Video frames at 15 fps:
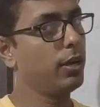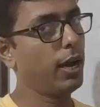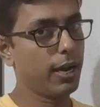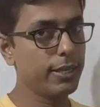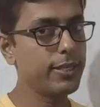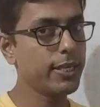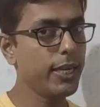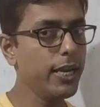I
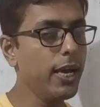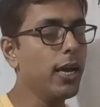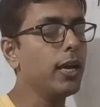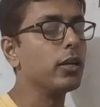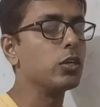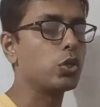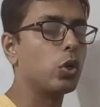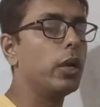
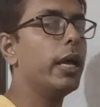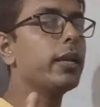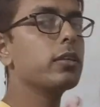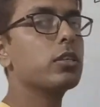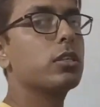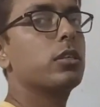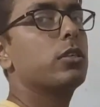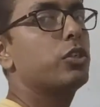said, so let
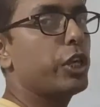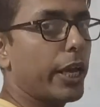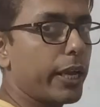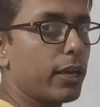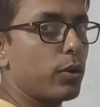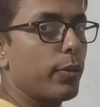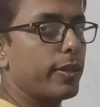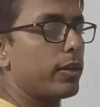us check
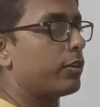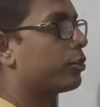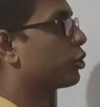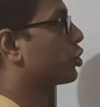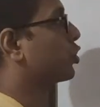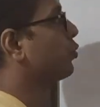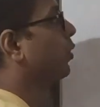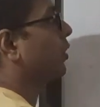it whether it
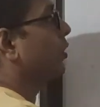is true or